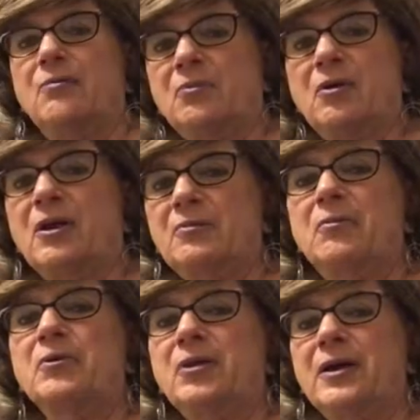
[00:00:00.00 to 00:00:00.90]
we all like what
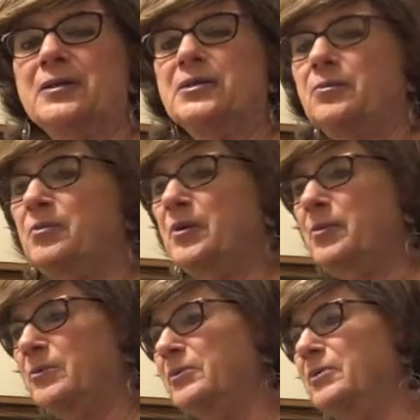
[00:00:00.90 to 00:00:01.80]
we like. Some
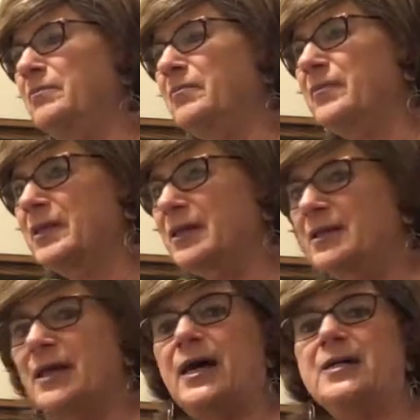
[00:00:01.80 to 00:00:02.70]
people,
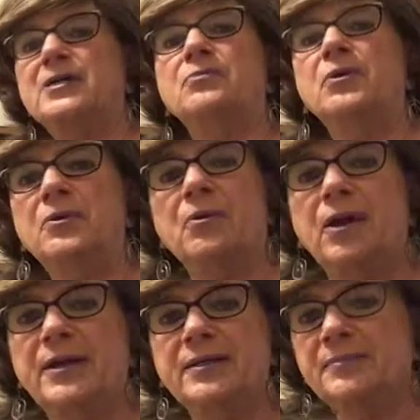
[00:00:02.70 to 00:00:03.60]
that's what you like.